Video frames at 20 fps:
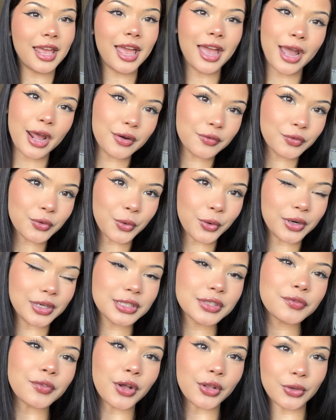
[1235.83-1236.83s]
And of course,
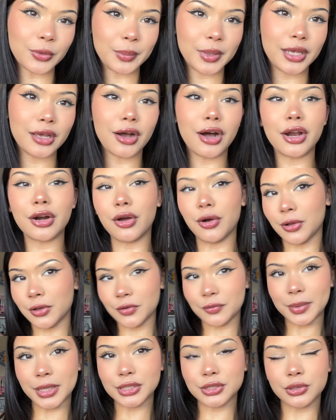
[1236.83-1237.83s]
follow me on all
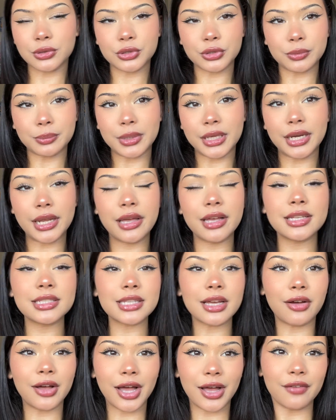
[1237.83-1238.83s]
of my social medias.
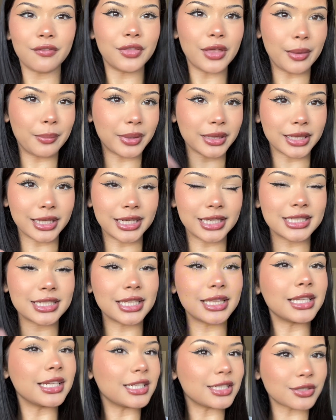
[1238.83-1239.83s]
I'll have them linked
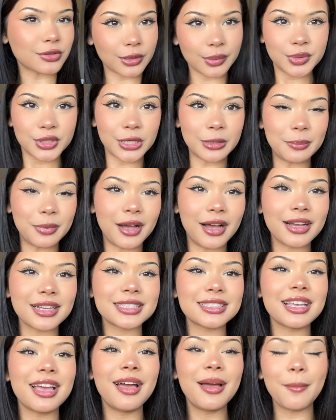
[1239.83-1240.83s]
in the description
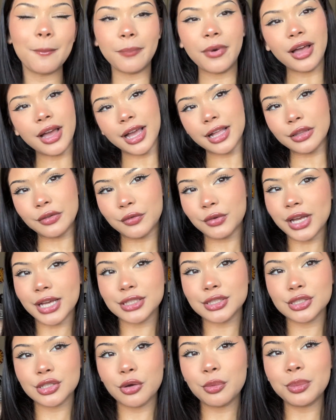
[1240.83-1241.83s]
box. But I love you guys
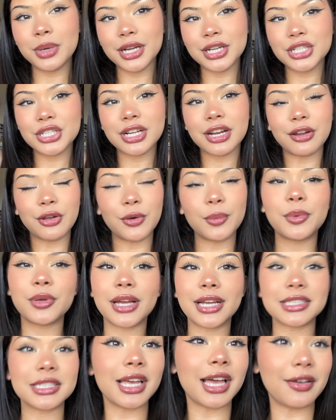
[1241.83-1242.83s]
so much and I hope you
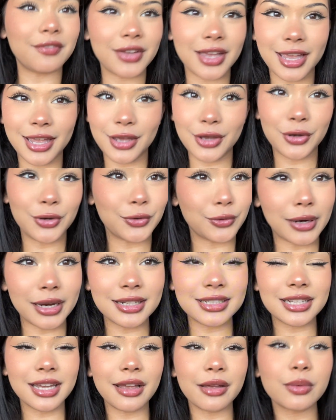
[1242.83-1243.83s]
guys have a great
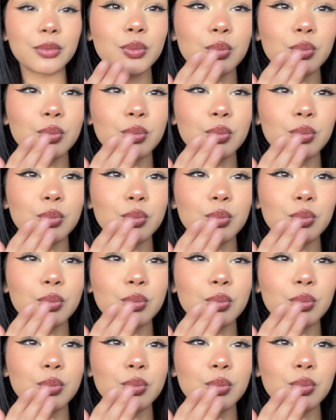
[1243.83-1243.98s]
day.